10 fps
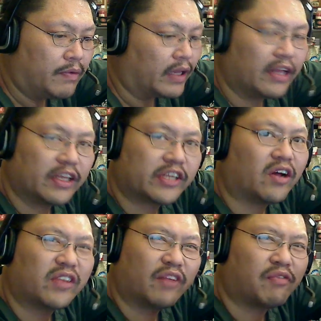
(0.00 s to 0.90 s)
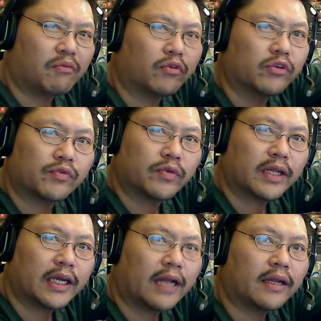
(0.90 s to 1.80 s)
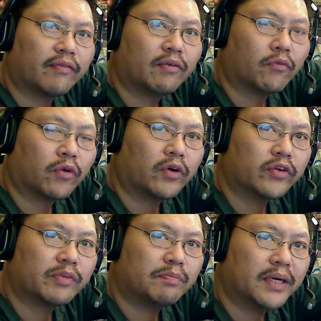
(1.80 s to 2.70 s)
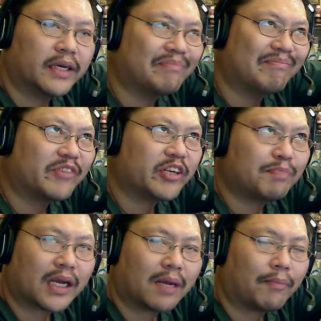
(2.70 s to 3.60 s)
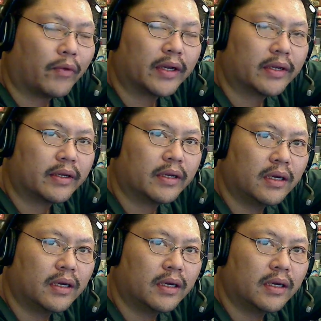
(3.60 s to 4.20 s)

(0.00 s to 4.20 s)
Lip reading: really it's all different rules really and different worlds, but just pick up one